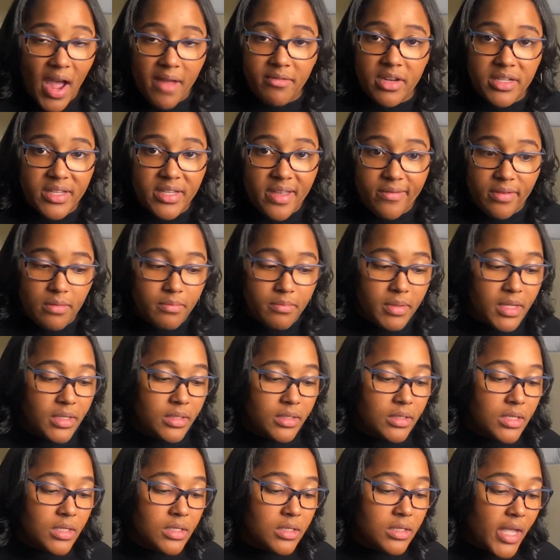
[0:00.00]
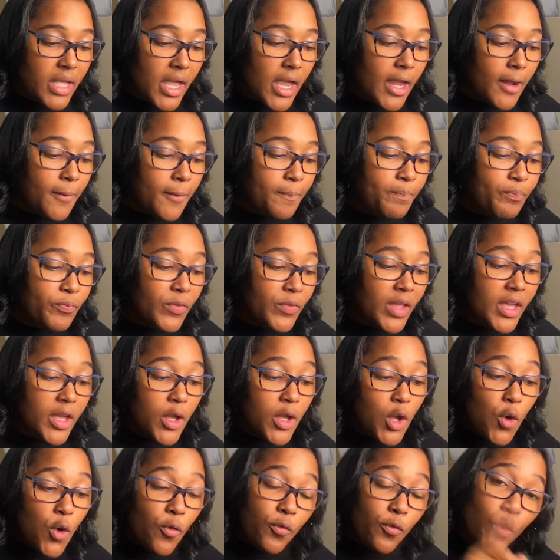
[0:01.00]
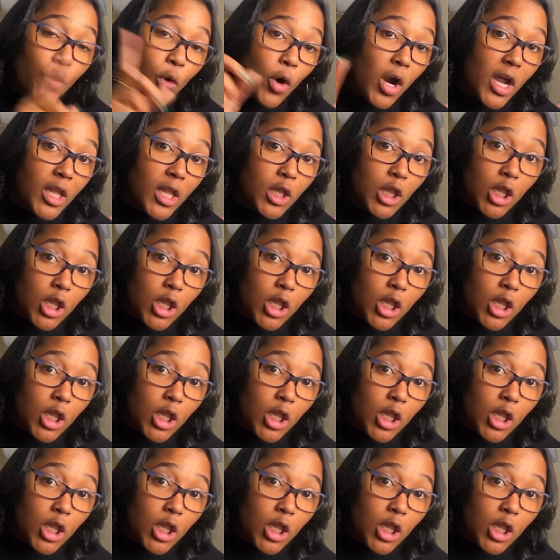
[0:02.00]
to 7 business day. For a